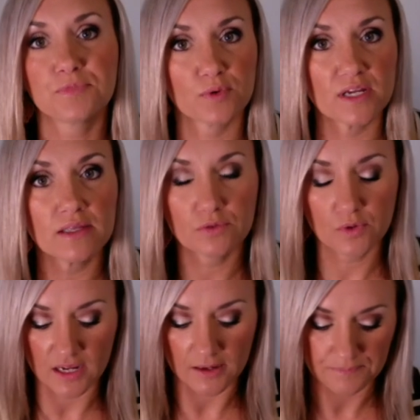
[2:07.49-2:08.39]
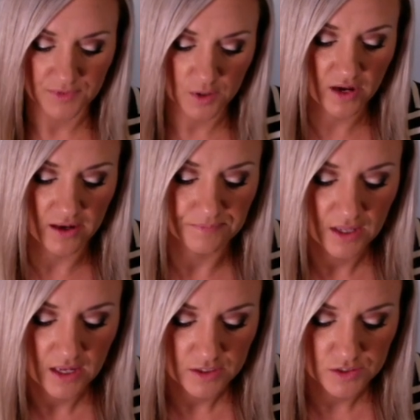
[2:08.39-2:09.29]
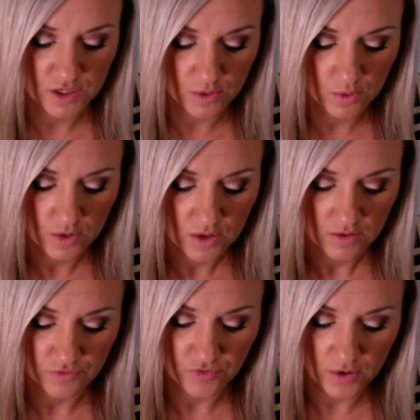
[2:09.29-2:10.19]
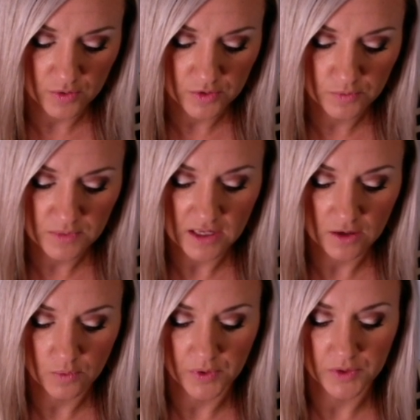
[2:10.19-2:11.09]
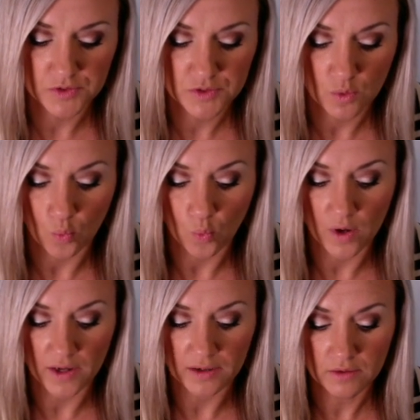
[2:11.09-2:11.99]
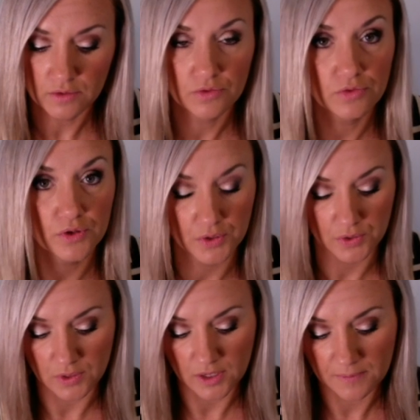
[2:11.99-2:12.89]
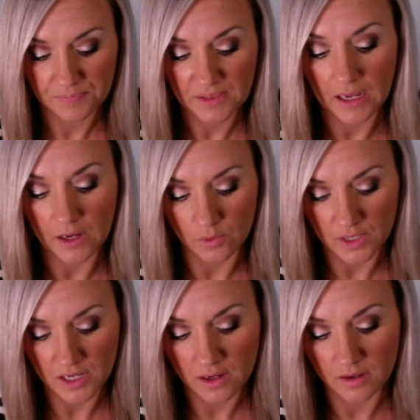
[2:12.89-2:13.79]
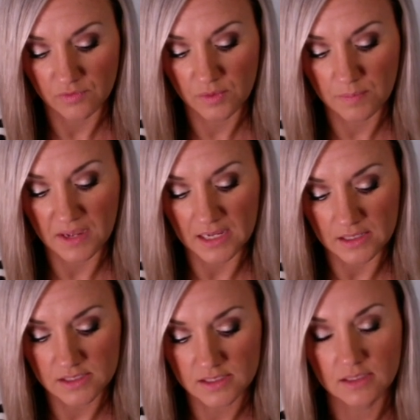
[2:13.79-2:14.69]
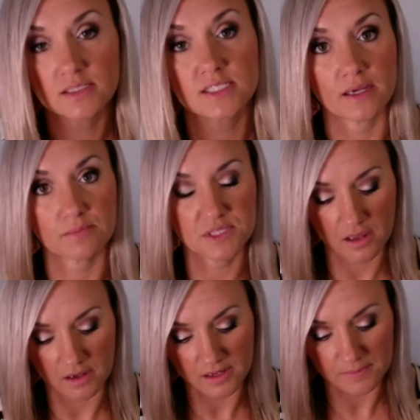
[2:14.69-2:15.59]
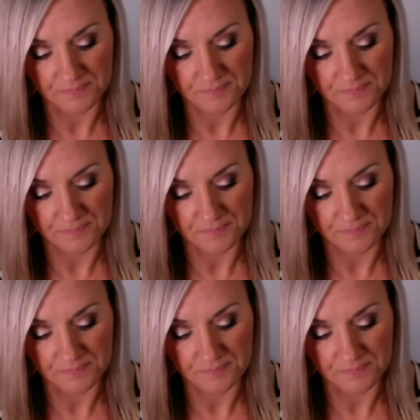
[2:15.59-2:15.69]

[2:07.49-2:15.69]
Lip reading: 3 and 3. Okay, so volume equals 1/3 area of the base times the height.